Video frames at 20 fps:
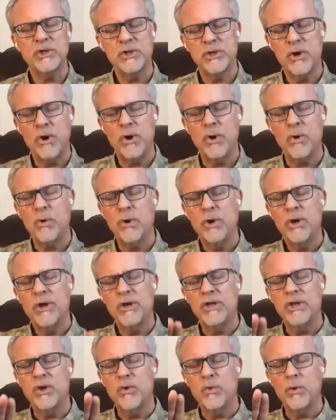As
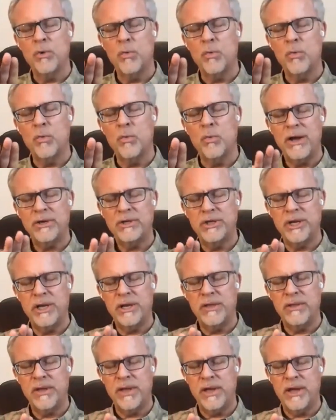though you were
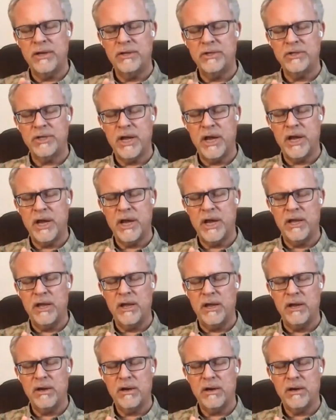watching the
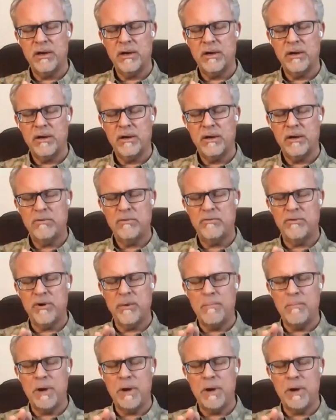anxiety
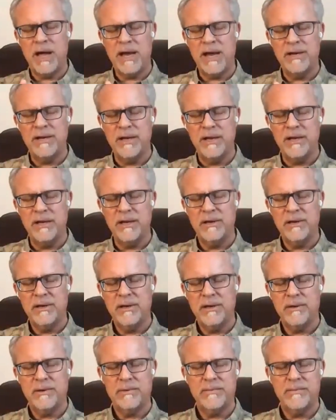from behind it,